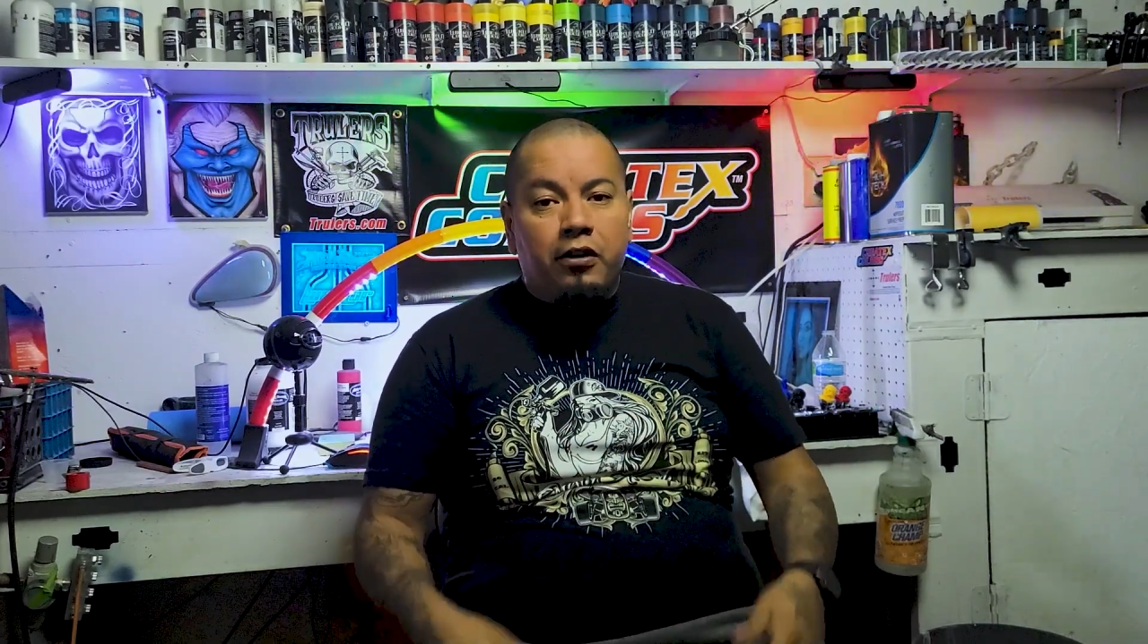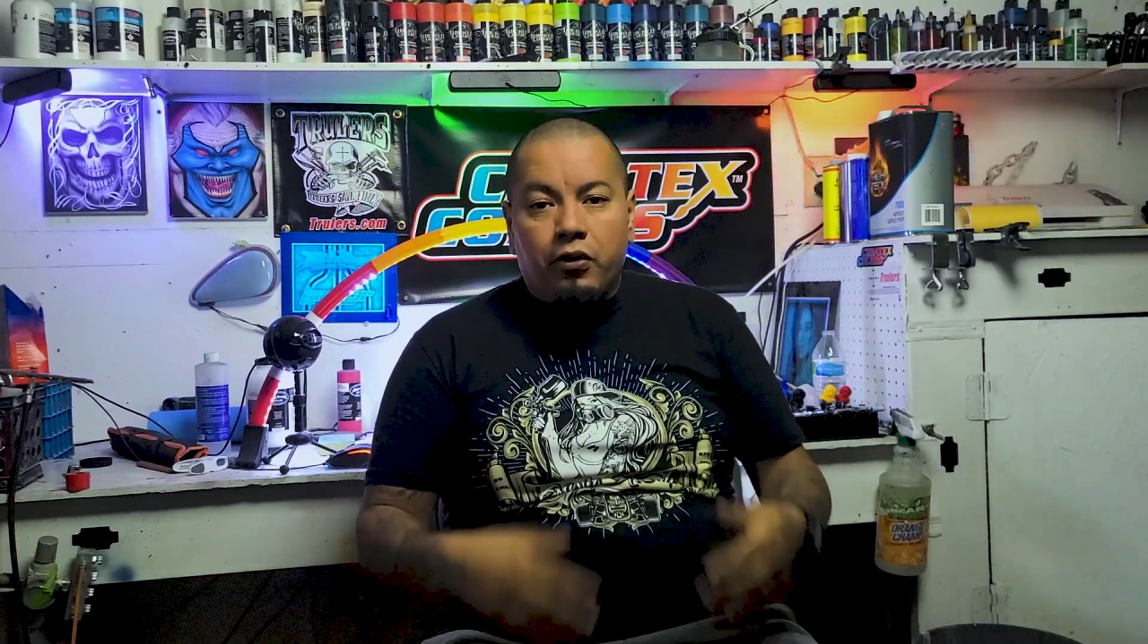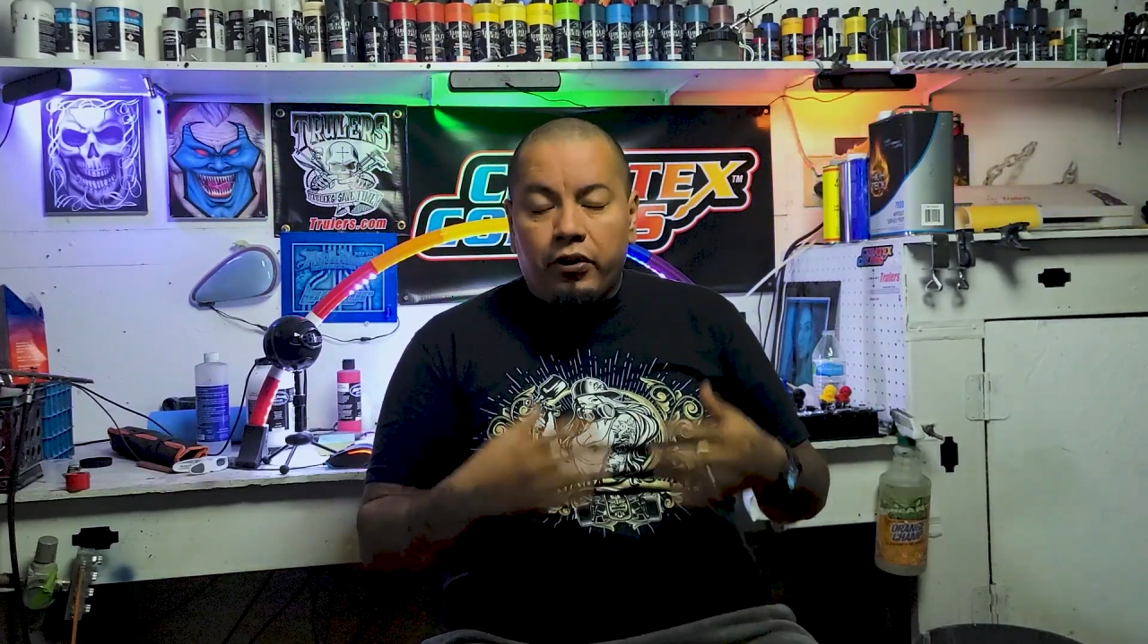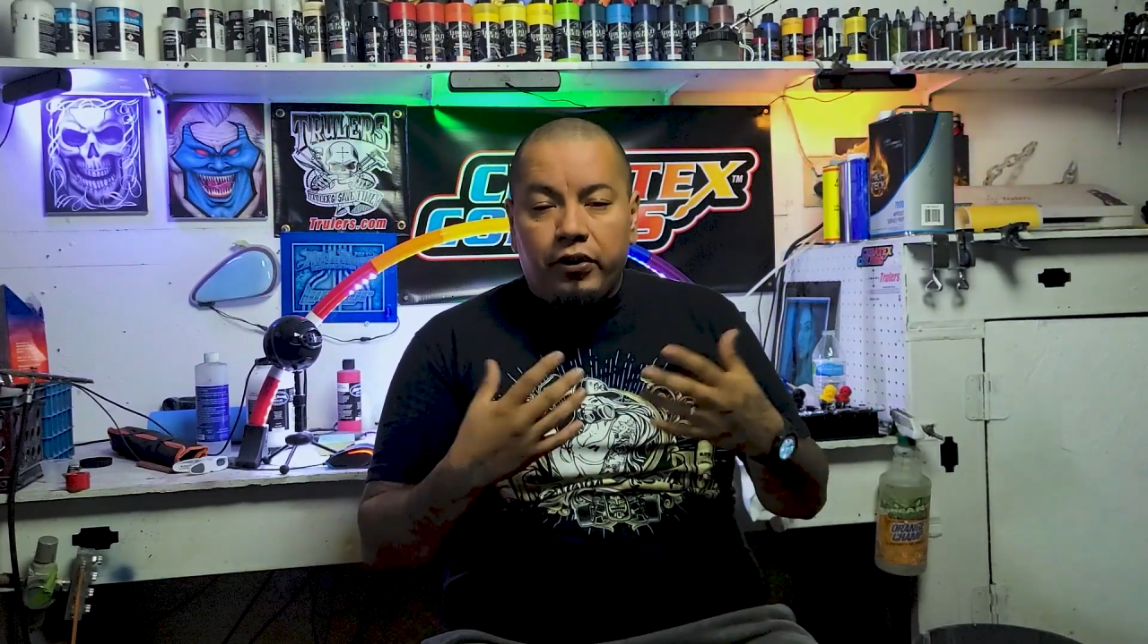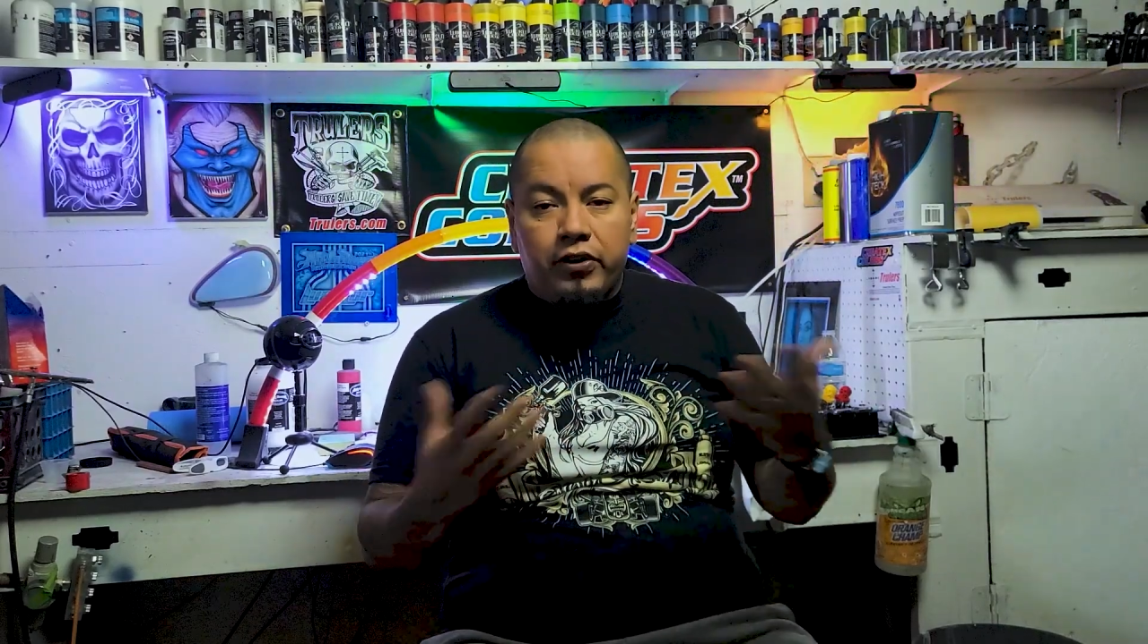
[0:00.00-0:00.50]

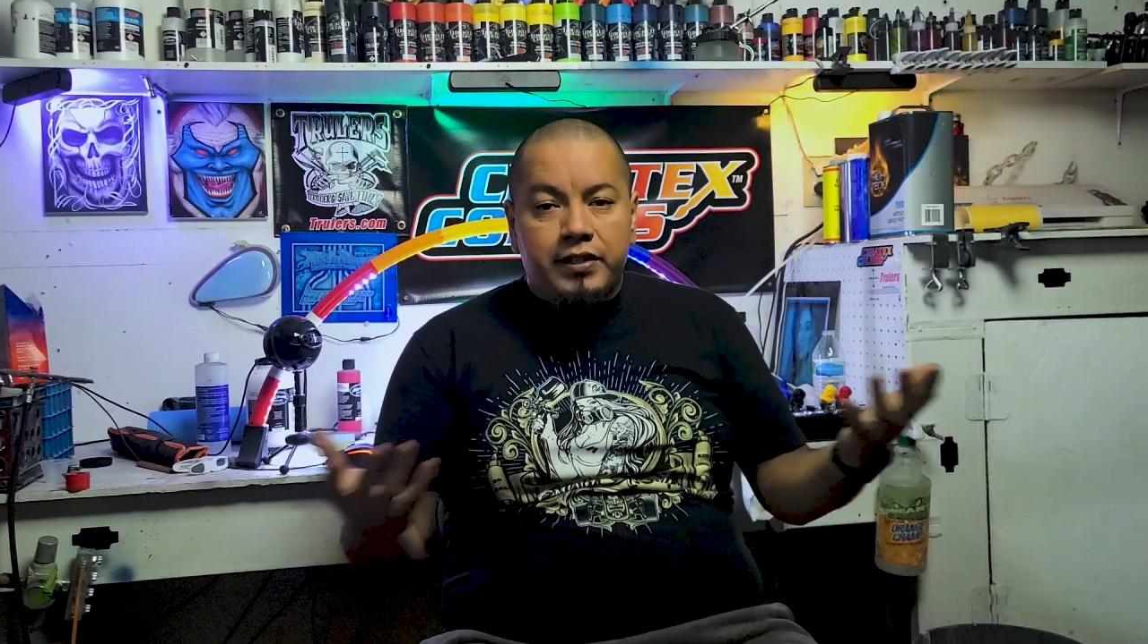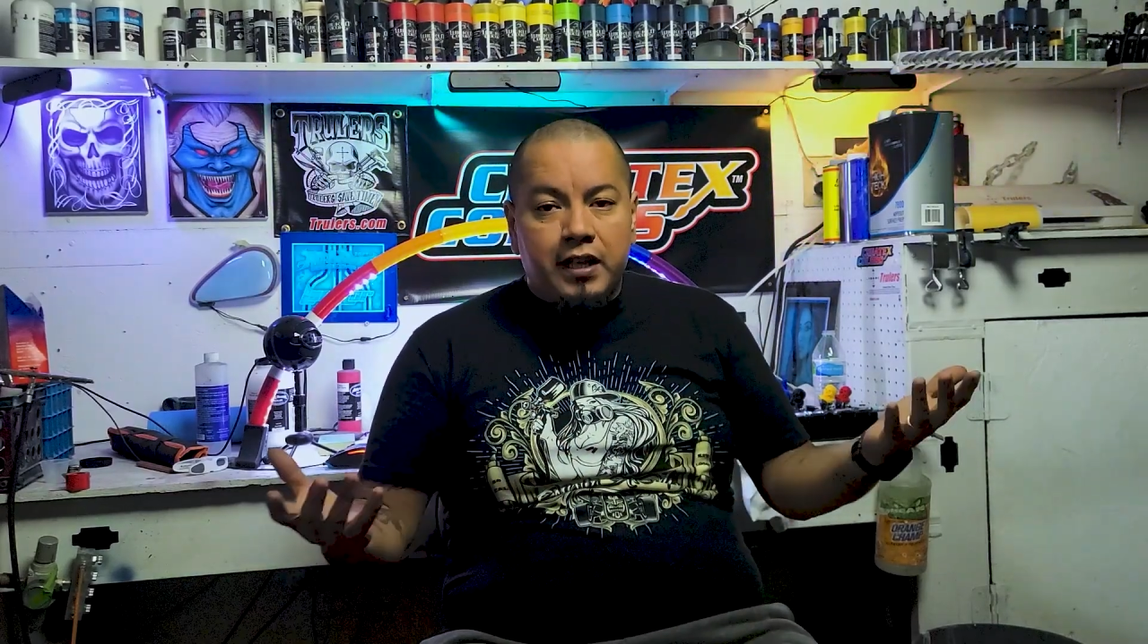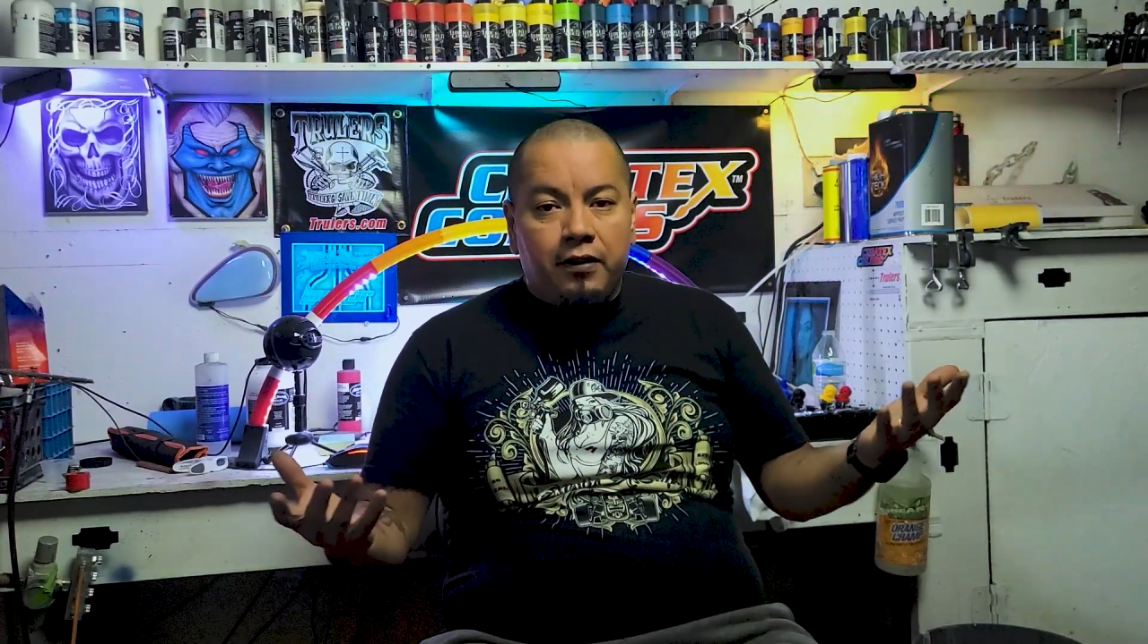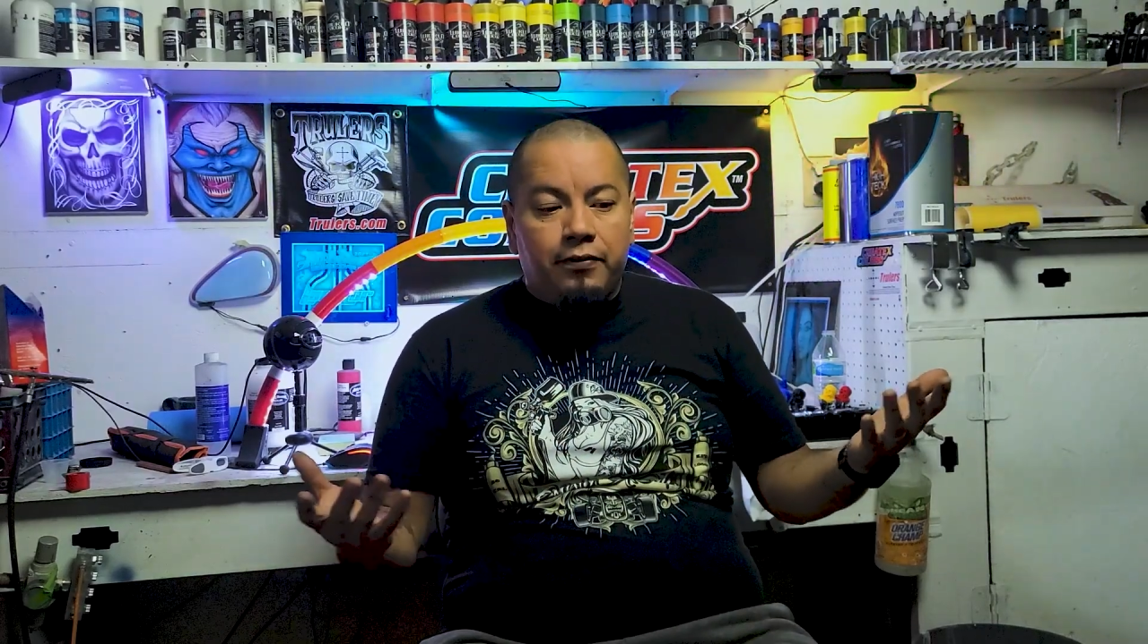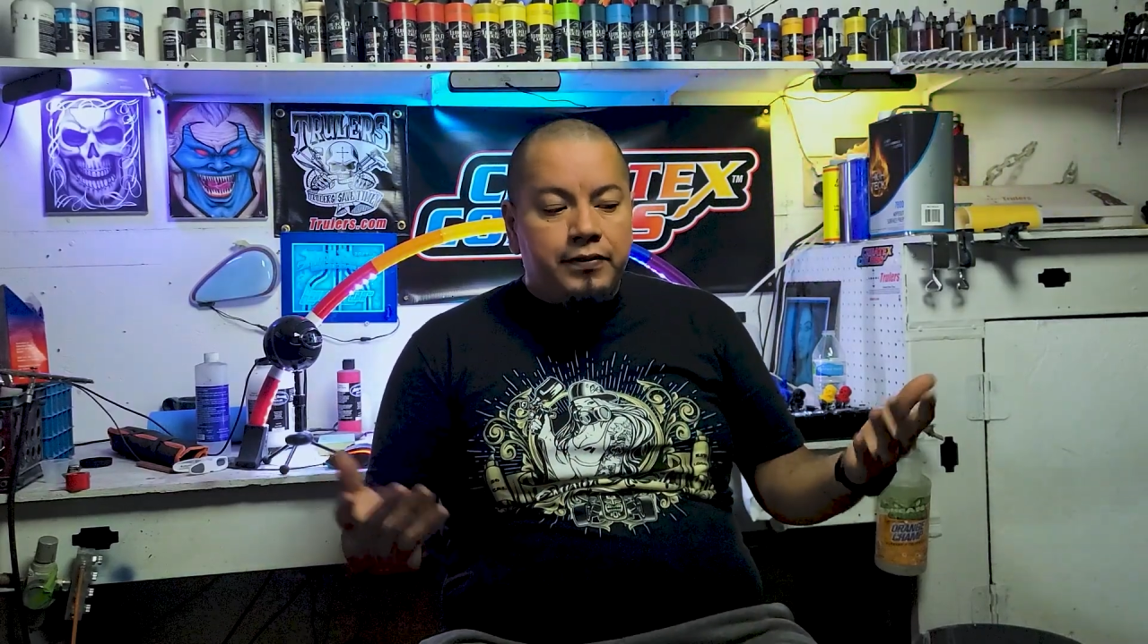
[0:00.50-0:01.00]
order
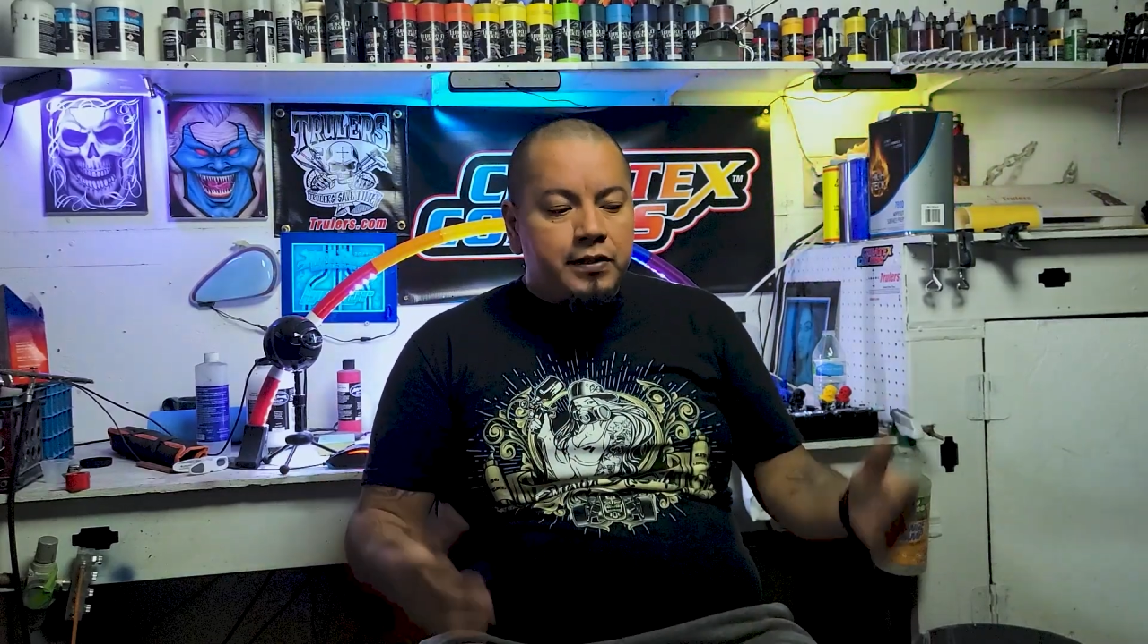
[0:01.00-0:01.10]
yourself